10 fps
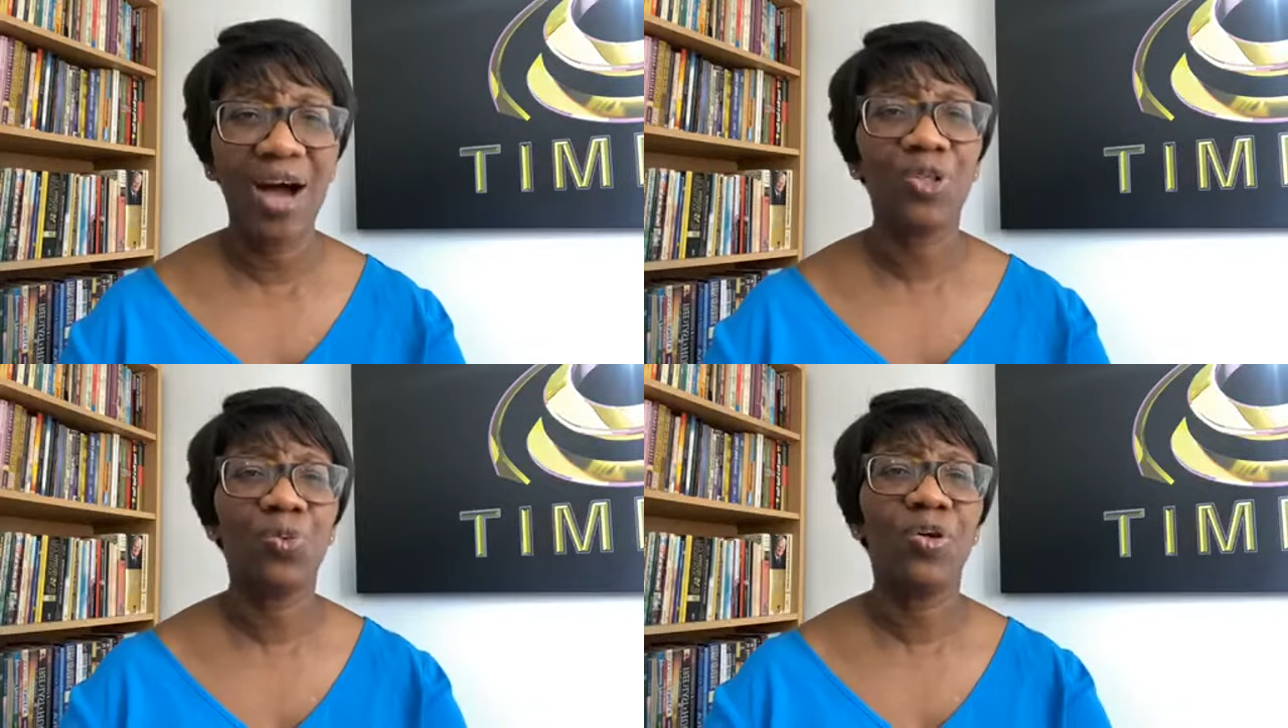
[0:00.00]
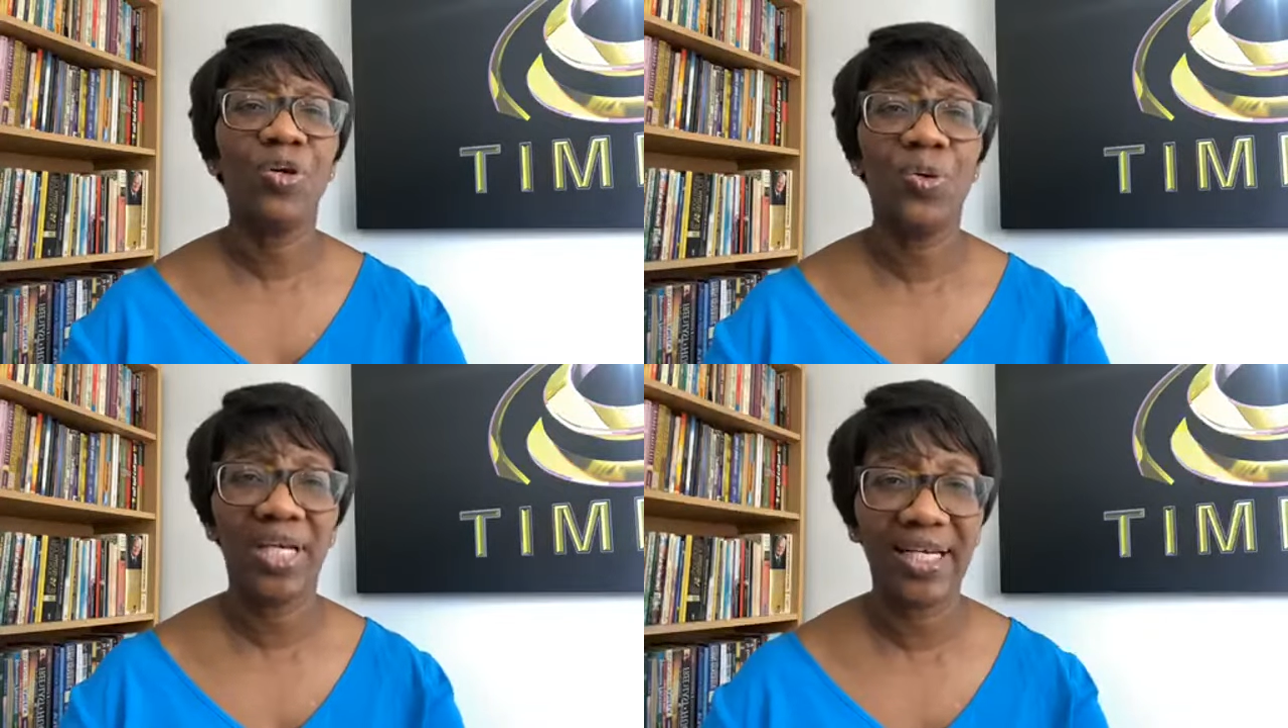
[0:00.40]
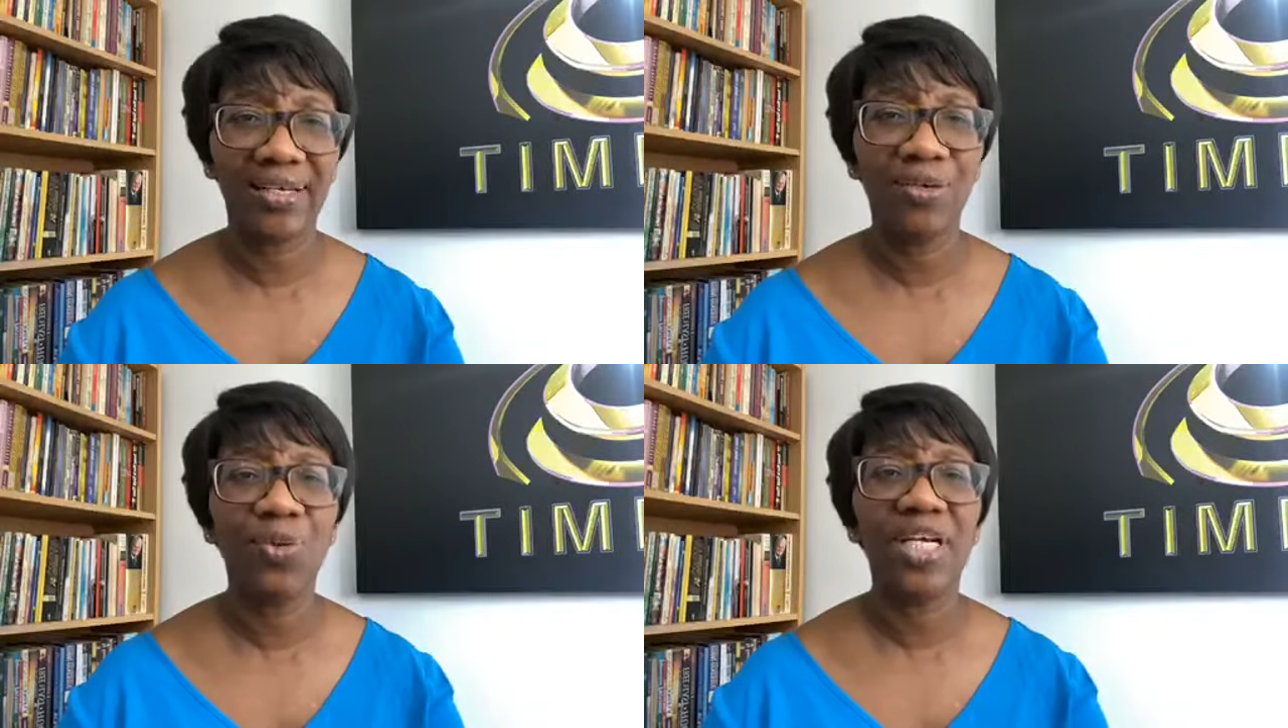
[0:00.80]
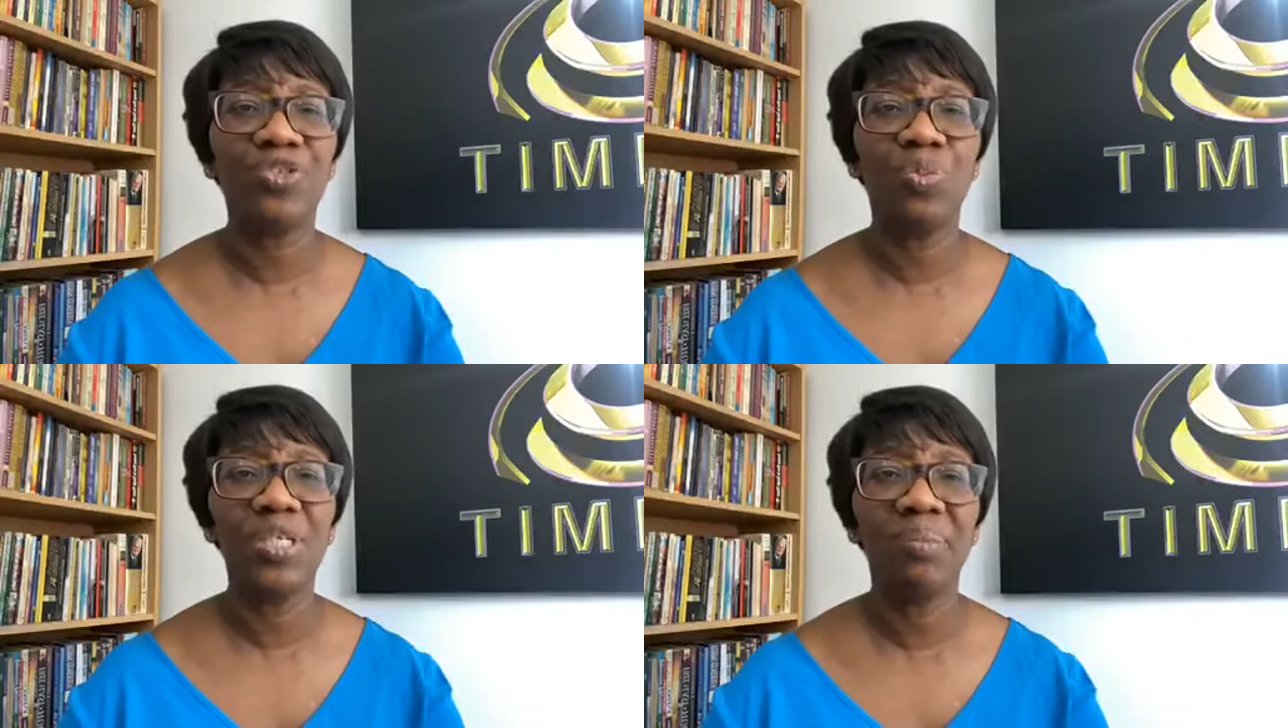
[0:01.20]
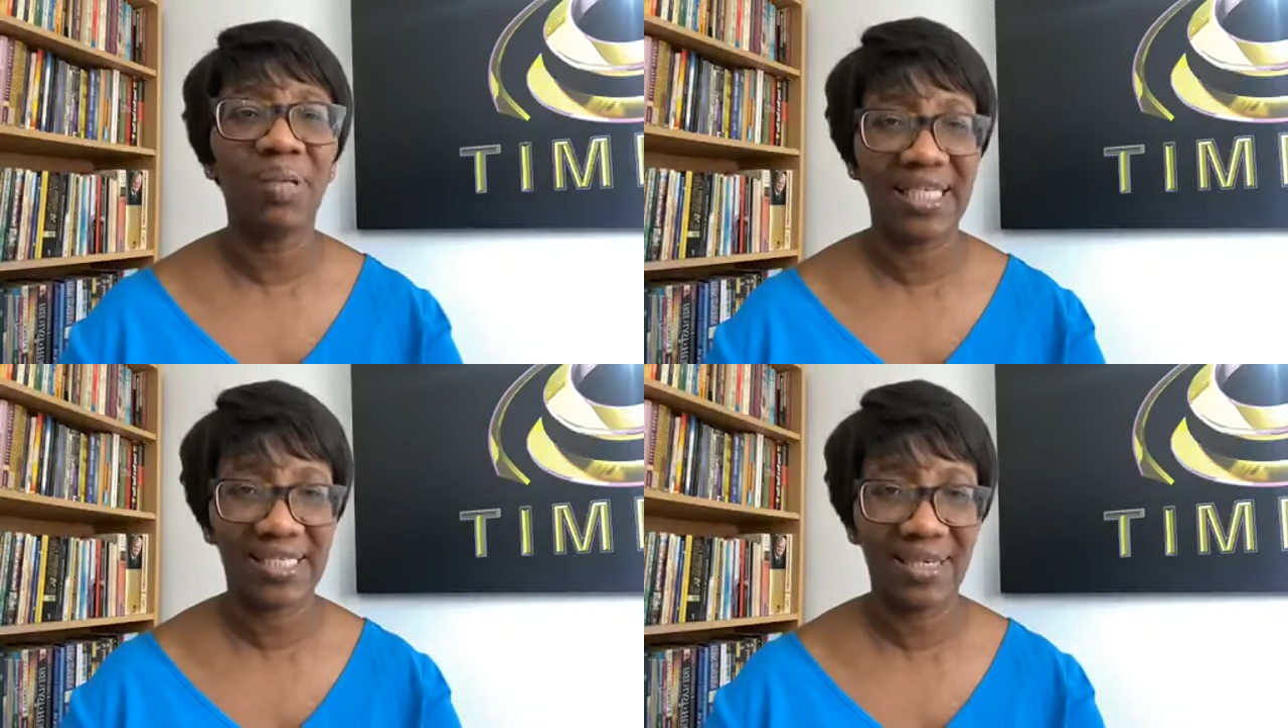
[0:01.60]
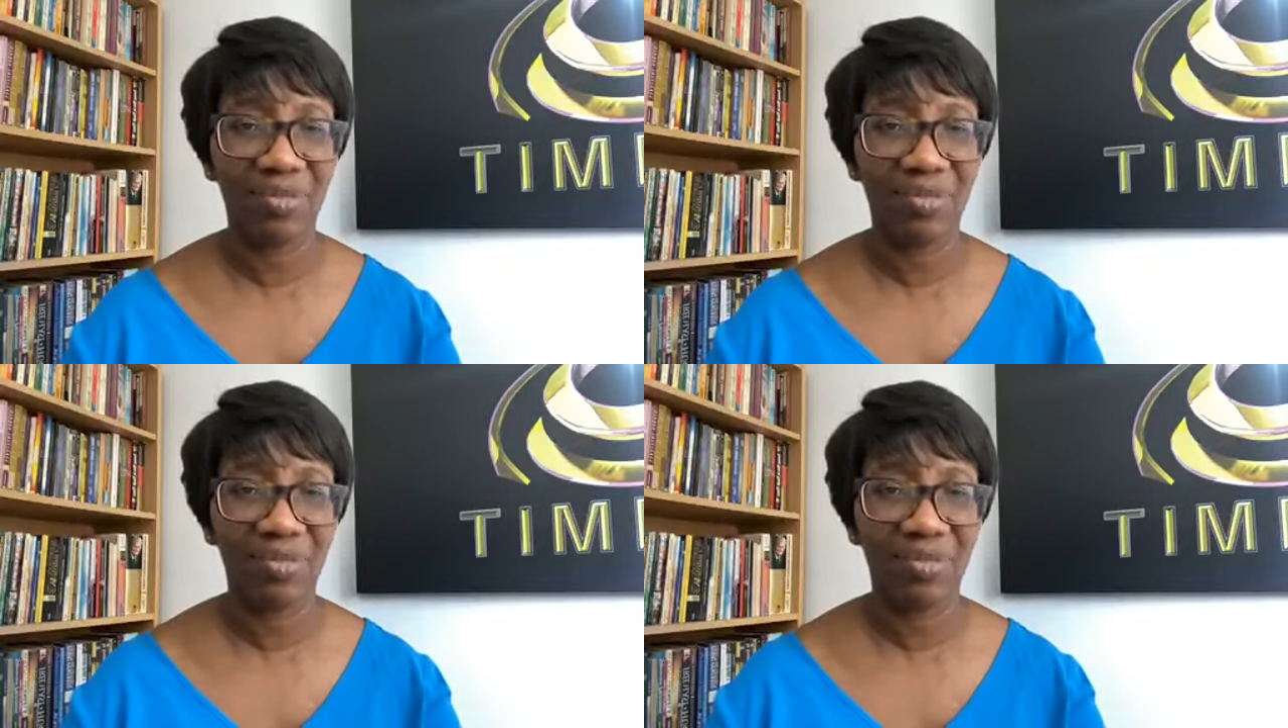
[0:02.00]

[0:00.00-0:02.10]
outward looking, looking to be a blessing.